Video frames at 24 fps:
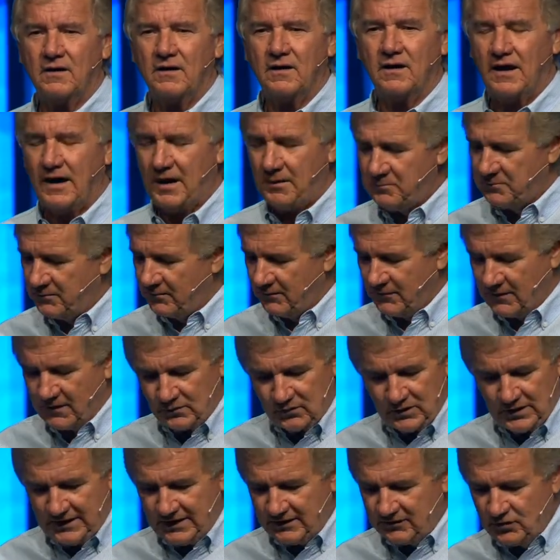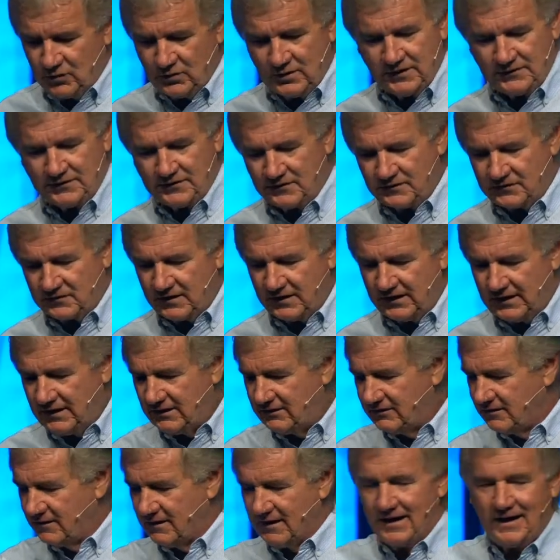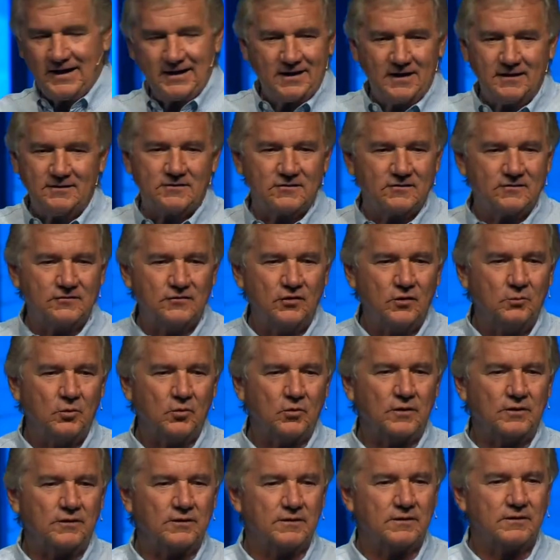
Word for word: I'm Lynn, you get the skis, I got the snowboard.